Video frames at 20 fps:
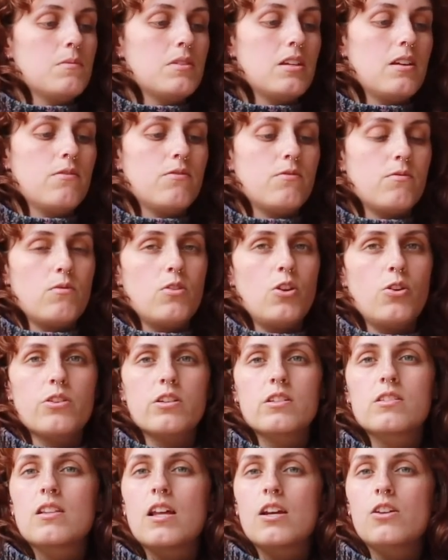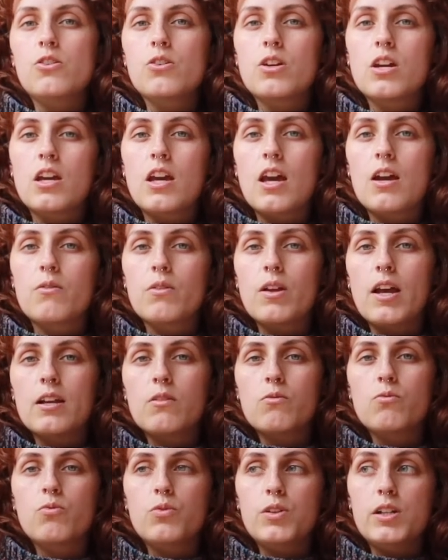I've noticed that you can get like
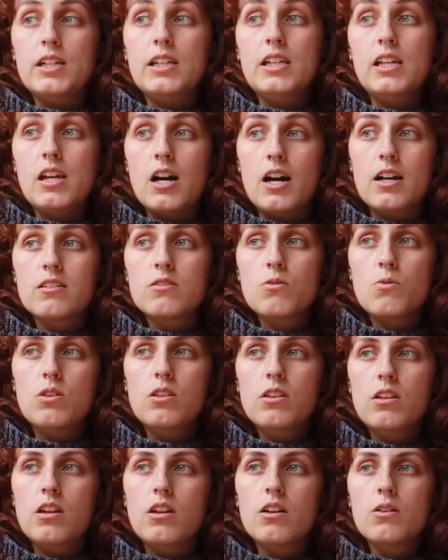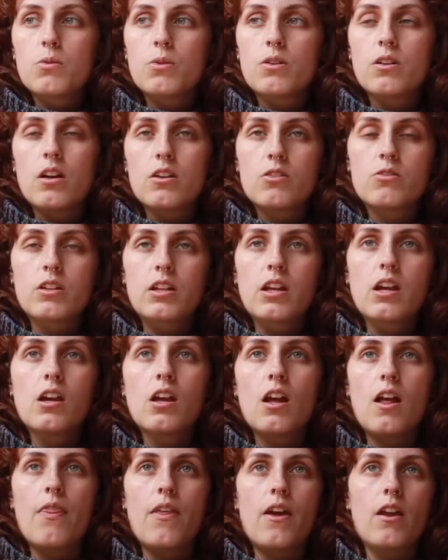really nice quality
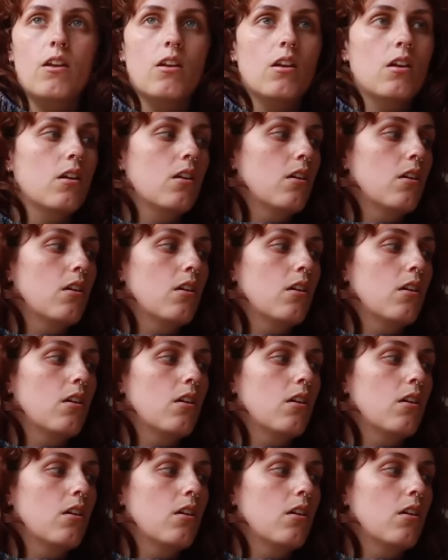acrylic, and then